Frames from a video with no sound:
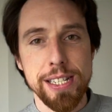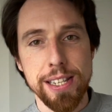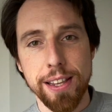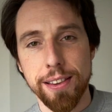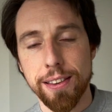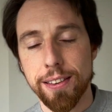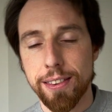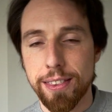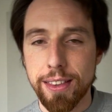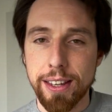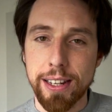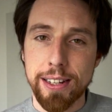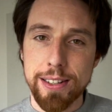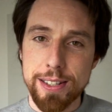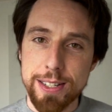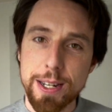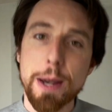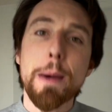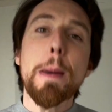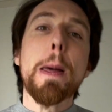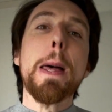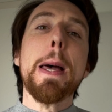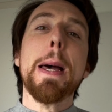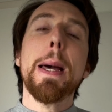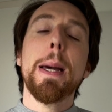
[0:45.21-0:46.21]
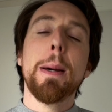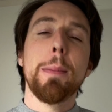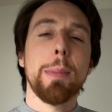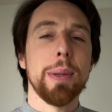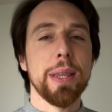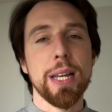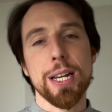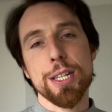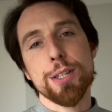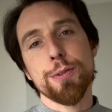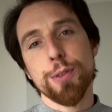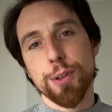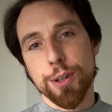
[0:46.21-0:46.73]
other things. But
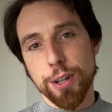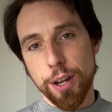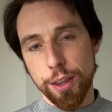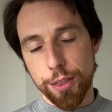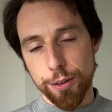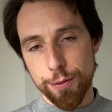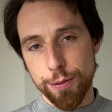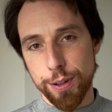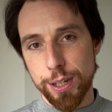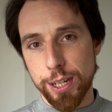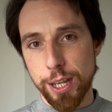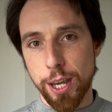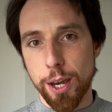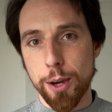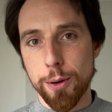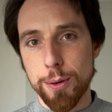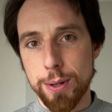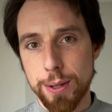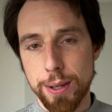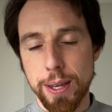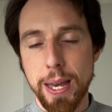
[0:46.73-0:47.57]
that's for another video.